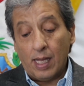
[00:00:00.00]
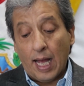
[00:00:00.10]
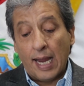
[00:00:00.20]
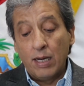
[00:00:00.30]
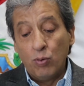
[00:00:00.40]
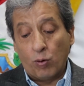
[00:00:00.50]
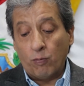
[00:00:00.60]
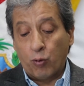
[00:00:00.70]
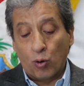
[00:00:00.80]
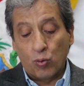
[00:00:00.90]
I look
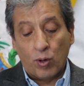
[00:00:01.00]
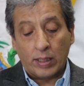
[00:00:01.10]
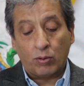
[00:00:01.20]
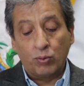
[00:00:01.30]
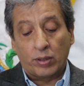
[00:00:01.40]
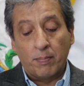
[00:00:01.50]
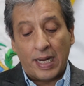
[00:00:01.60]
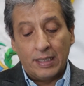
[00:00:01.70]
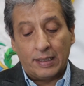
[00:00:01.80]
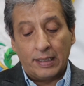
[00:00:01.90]
forward to
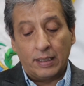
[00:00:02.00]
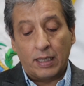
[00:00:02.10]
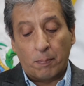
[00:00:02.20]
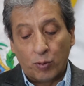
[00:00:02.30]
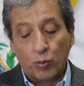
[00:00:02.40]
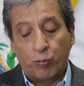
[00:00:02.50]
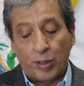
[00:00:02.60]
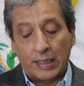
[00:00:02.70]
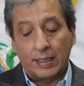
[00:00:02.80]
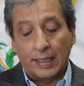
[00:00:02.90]
cementing the
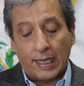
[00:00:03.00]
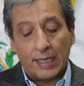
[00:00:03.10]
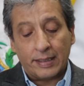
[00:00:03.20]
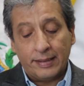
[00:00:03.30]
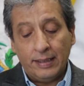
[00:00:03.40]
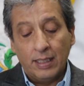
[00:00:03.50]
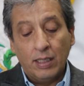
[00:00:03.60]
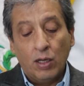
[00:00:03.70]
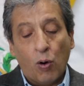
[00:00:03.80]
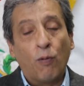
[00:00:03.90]
Peru-France legacy
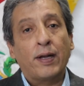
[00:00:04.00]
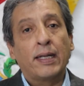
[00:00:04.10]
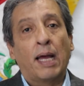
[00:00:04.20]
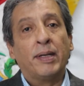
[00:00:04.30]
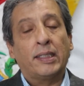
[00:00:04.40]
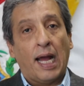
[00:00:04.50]
of climate